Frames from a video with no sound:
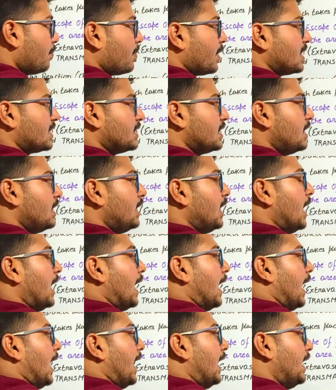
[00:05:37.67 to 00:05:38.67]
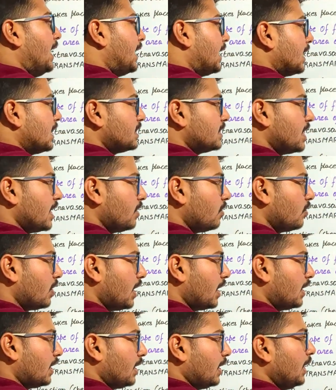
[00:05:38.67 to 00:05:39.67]
present
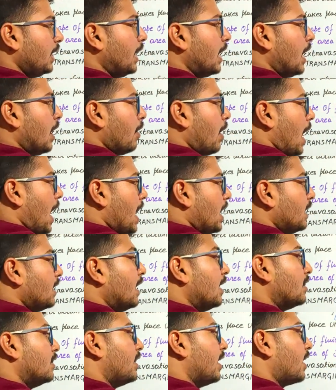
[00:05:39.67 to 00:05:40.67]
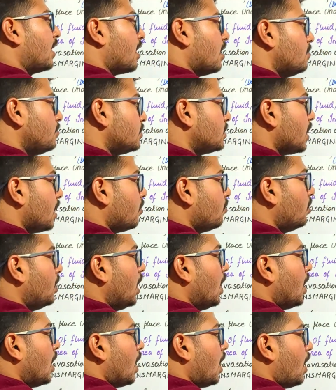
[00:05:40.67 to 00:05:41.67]
intracellularly, and they comes out
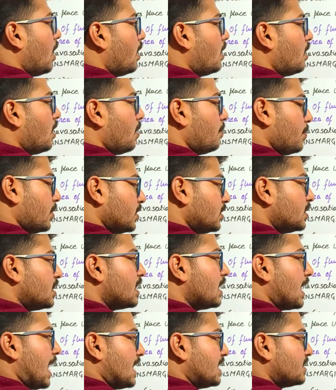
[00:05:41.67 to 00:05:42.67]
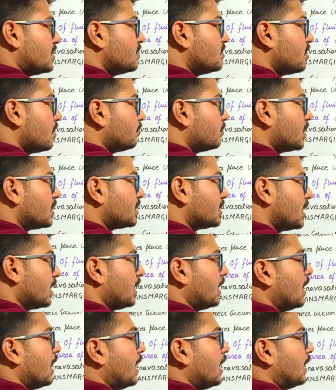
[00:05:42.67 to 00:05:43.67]
upon the lysis of the
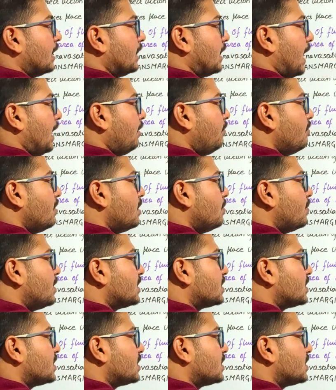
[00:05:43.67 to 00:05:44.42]
cell, that will be